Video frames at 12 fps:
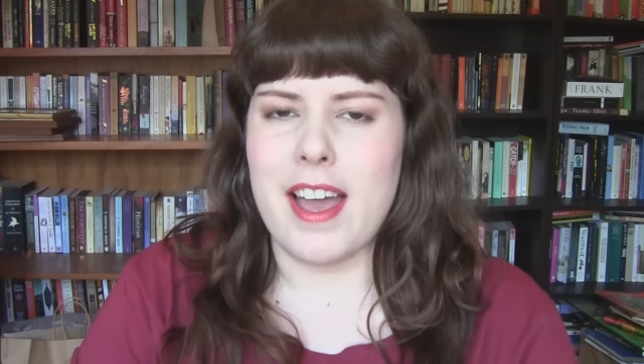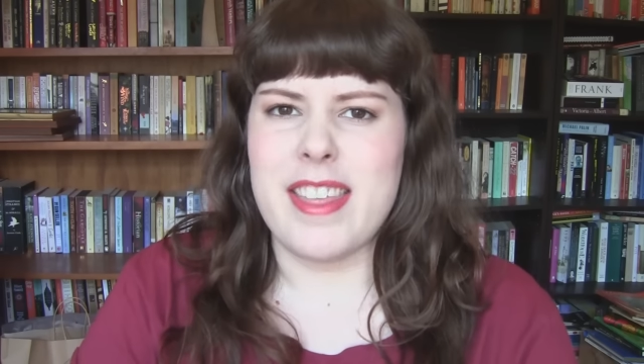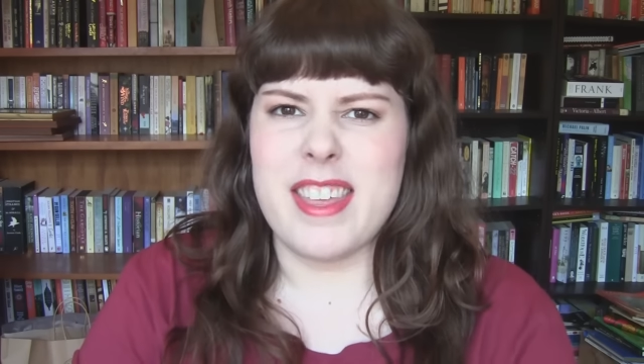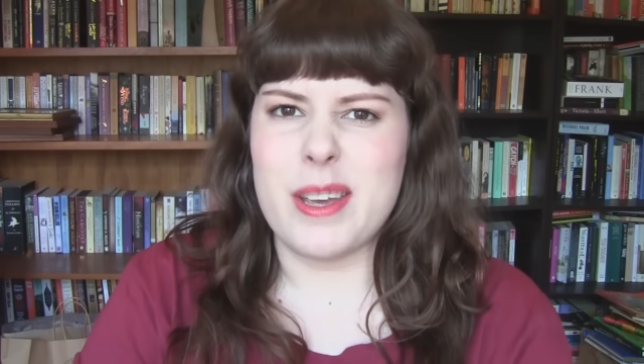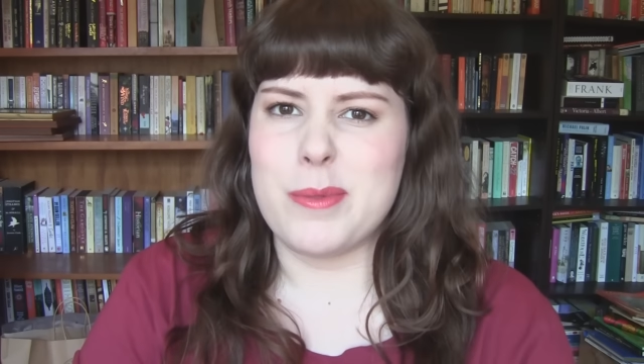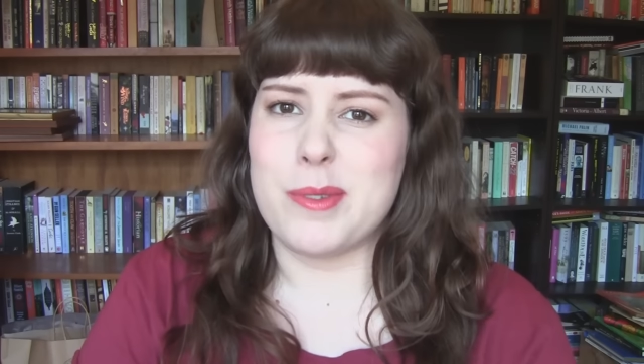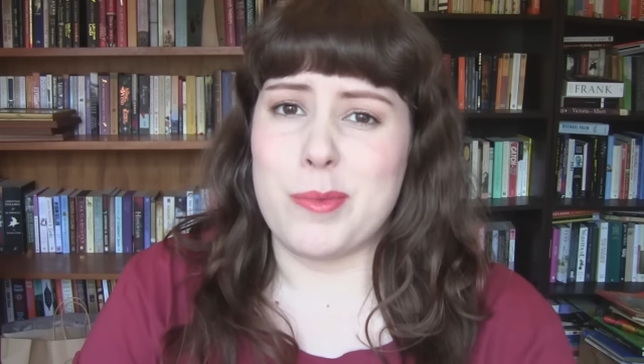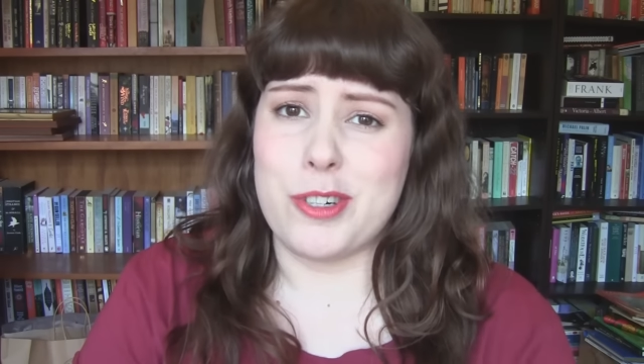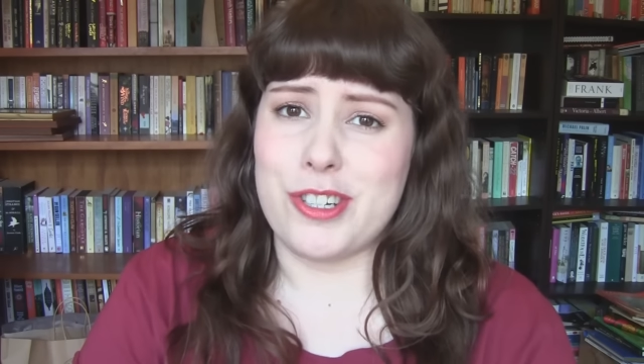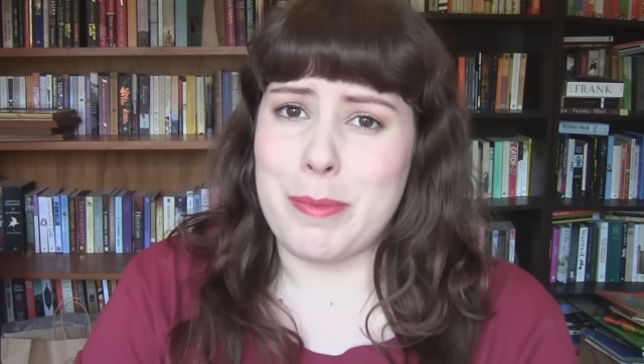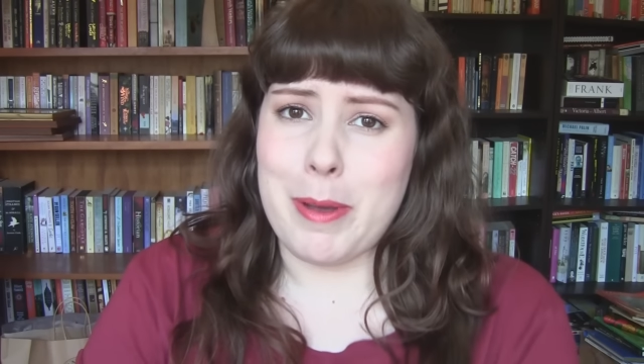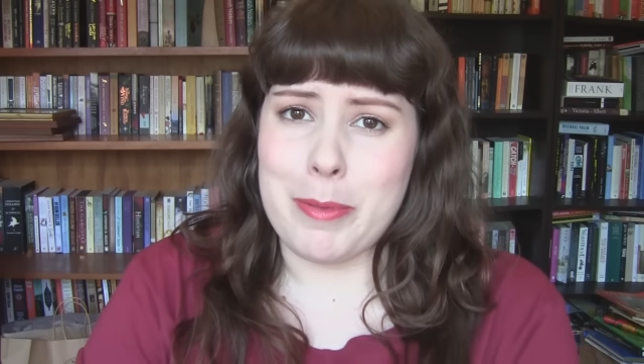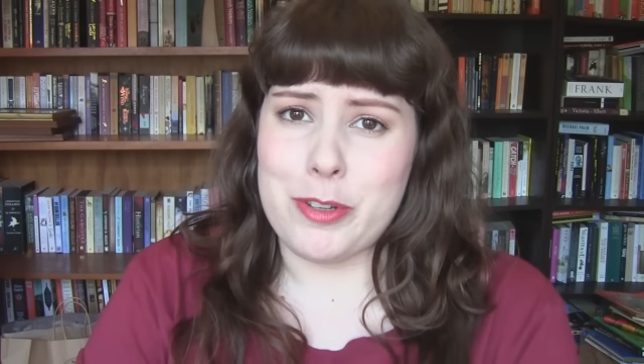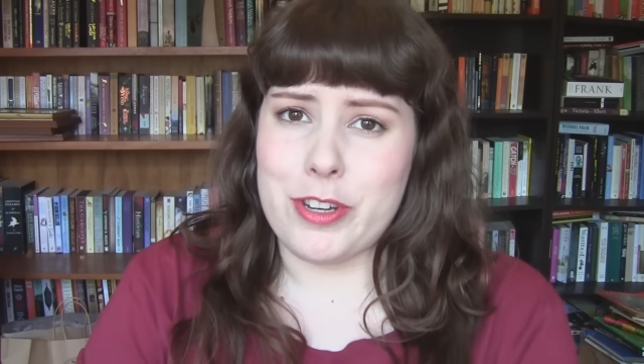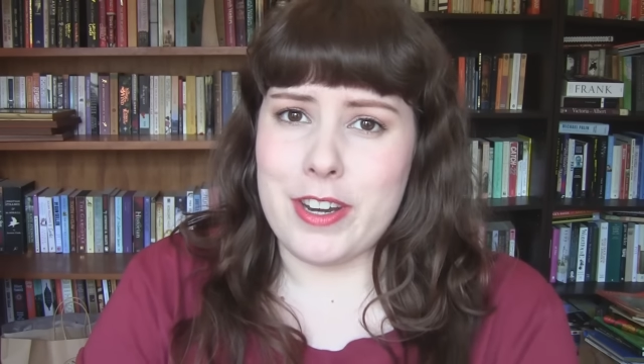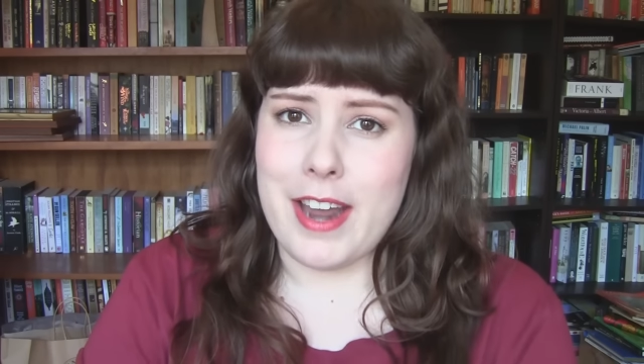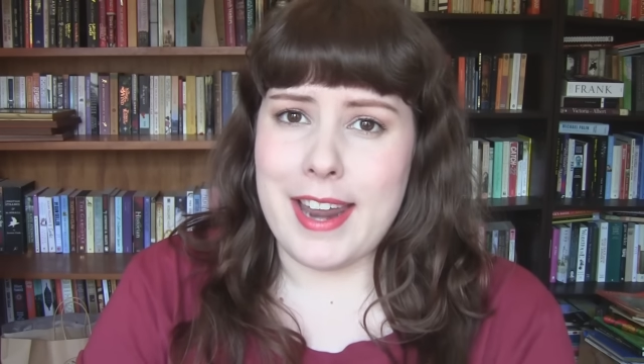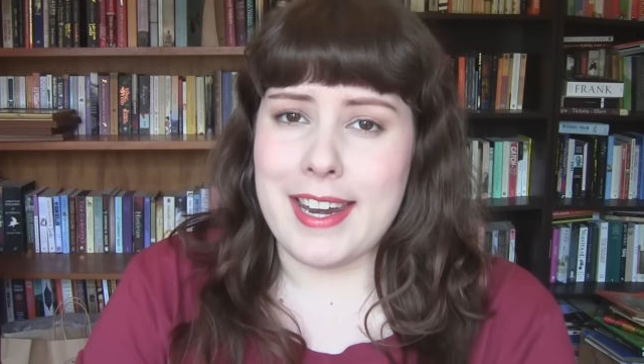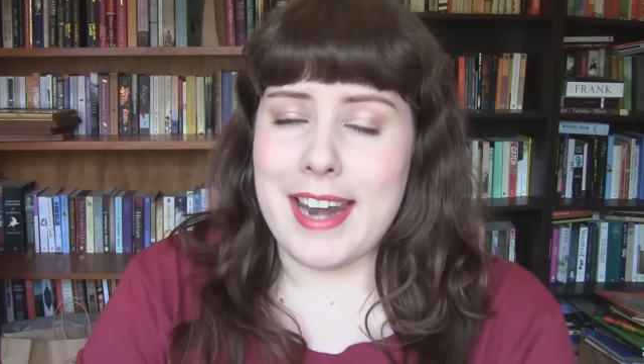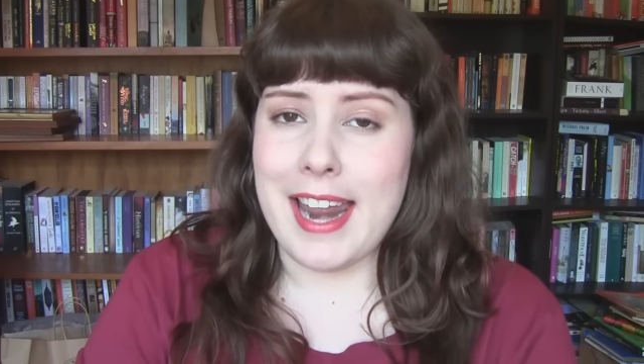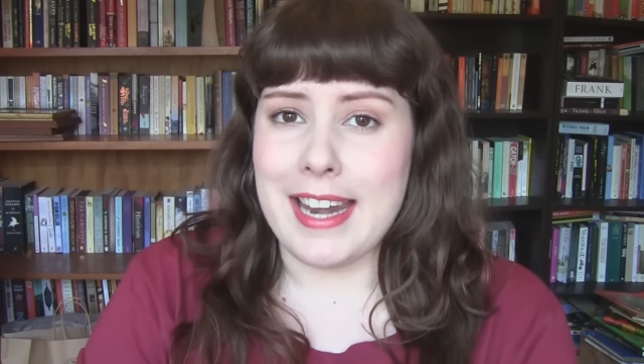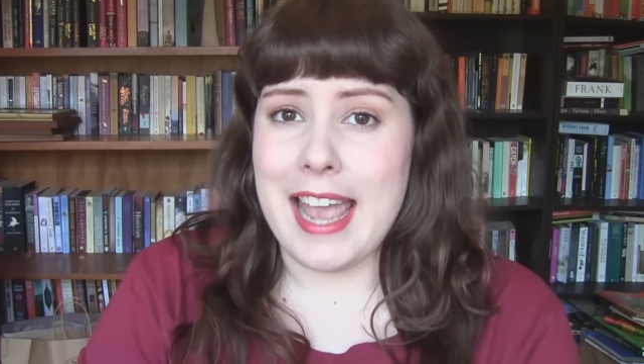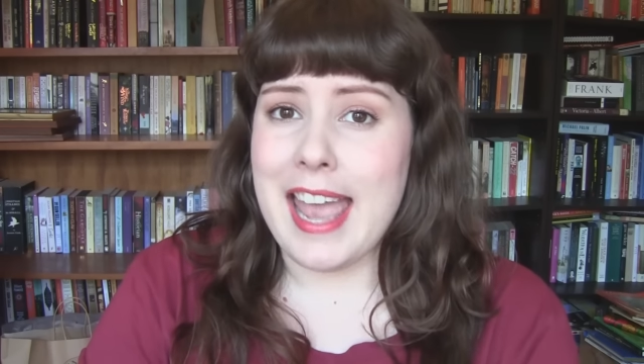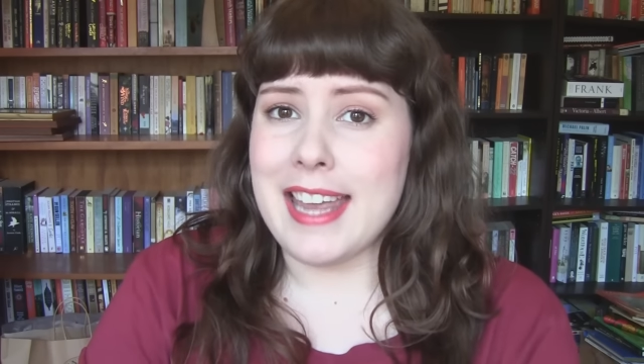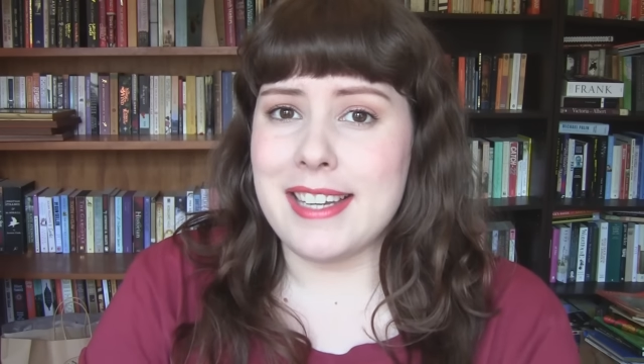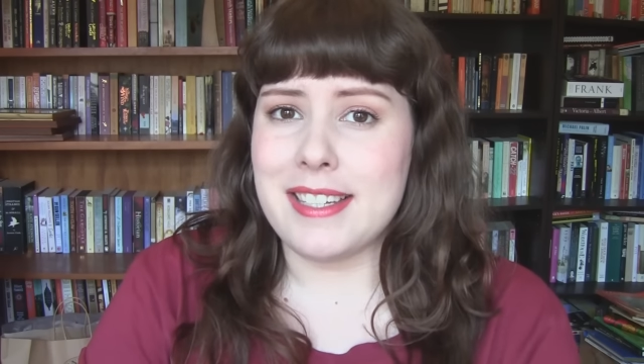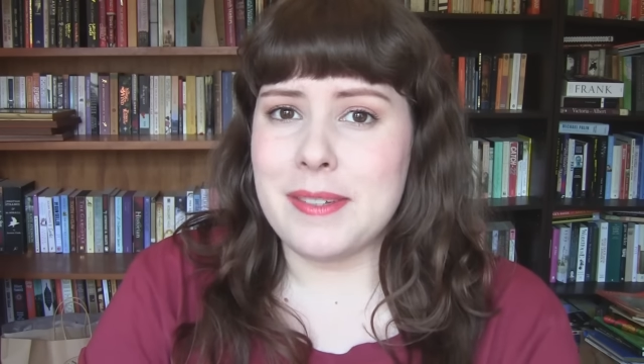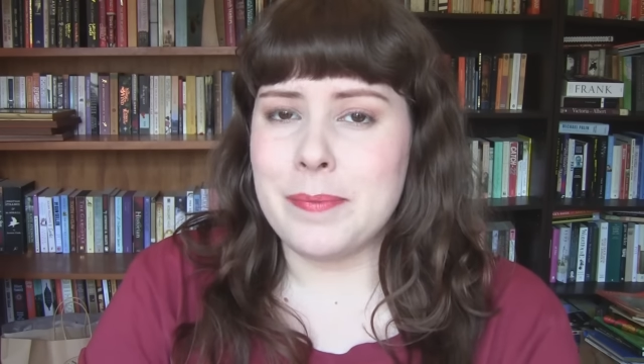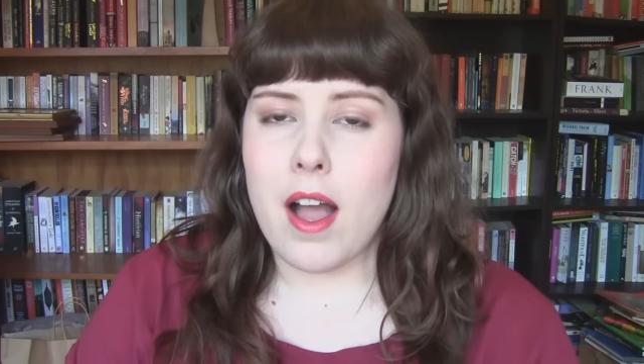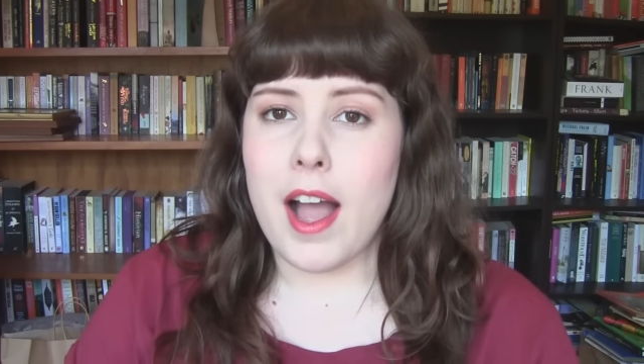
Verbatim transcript: I think it was originally published in 1988.